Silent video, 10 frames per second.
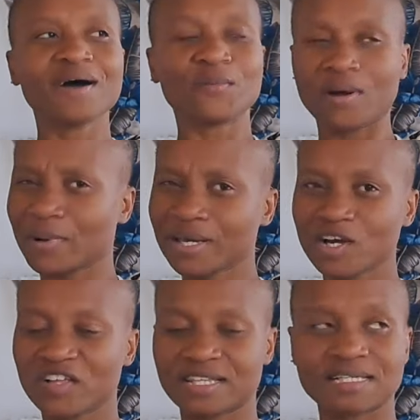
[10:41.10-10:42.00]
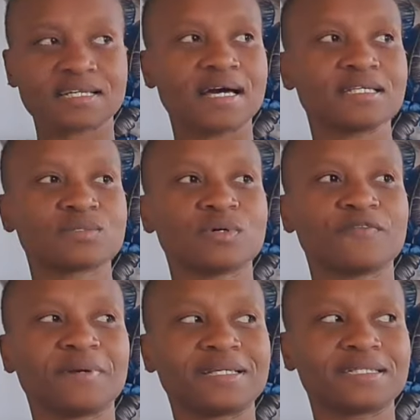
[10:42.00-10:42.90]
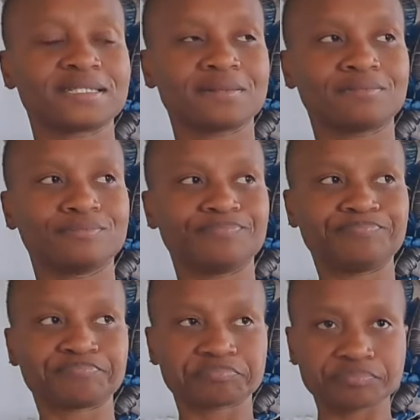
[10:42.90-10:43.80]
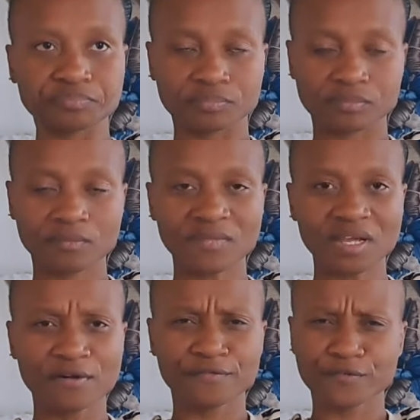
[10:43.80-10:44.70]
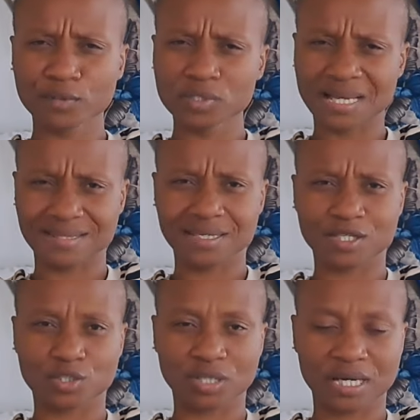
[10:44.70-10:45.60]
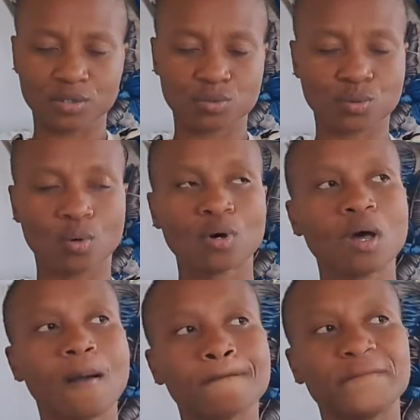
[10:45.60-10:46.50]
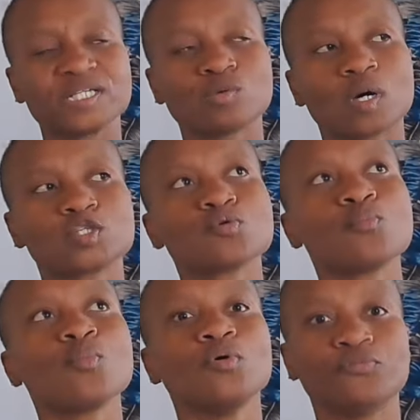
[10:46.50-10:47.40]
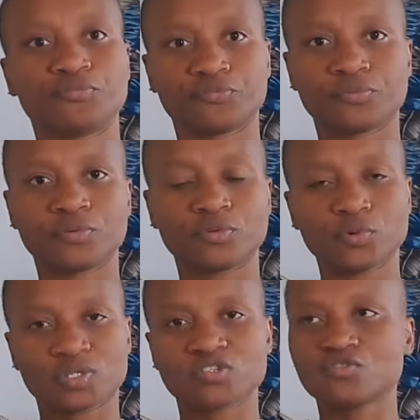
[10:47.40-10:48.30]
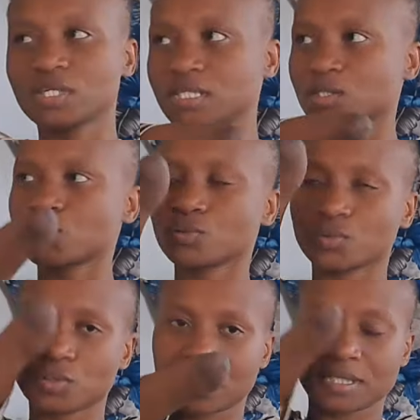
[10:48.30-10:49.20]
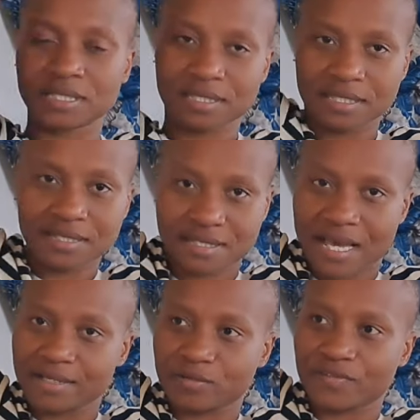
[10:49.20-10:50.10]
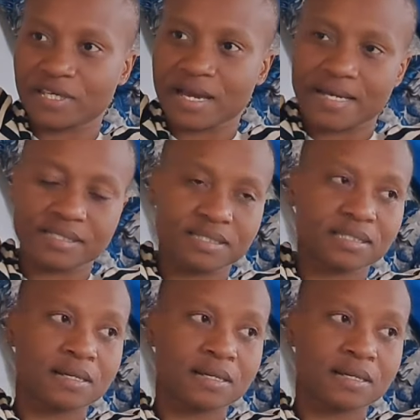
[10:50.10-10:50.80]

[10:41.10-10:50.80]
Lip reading: We are working on that, guys. We have planted some fruits, I think, as you guys saw, but we want to move those trees to this side of the yard